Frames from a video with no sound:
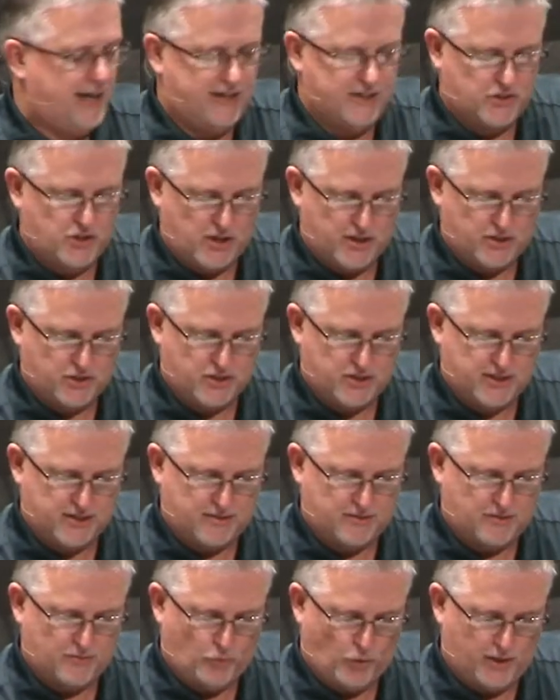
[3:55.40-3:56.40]
And in
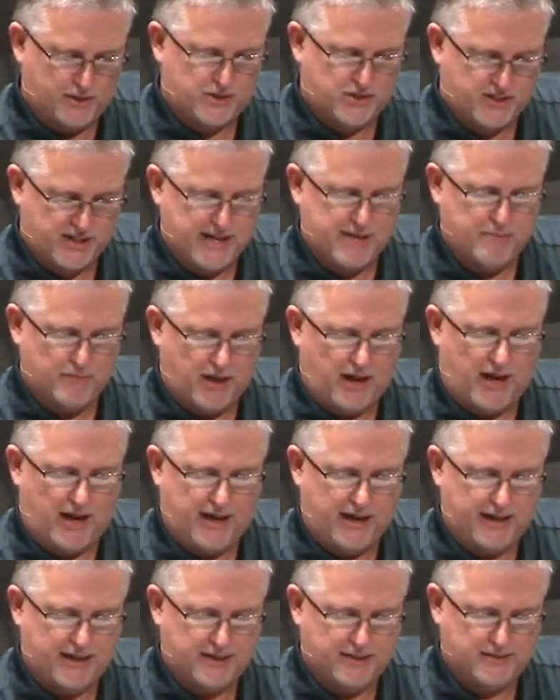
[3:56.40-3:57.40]
just what seemed
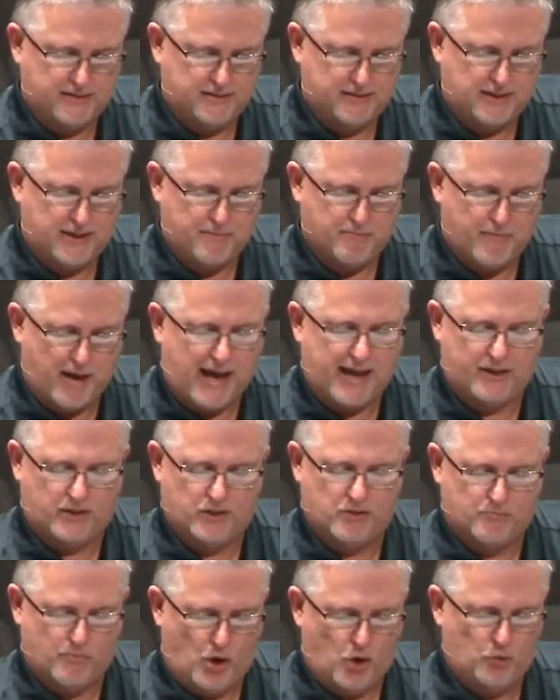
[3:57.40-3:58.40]
like a
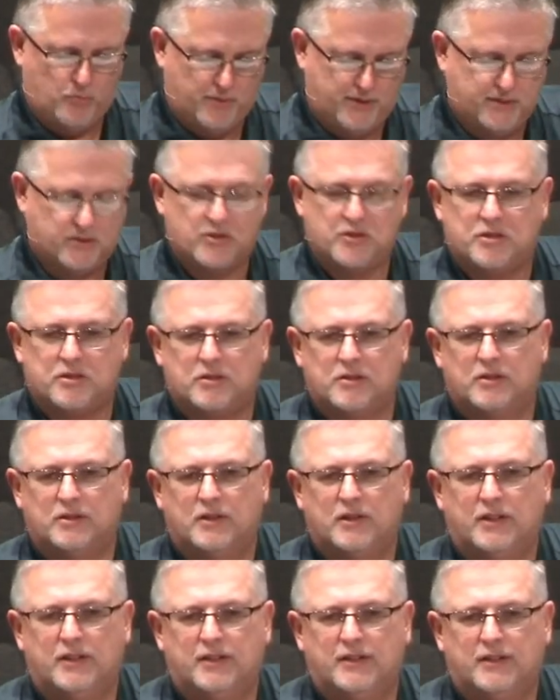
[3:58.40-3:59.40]
matter of moments,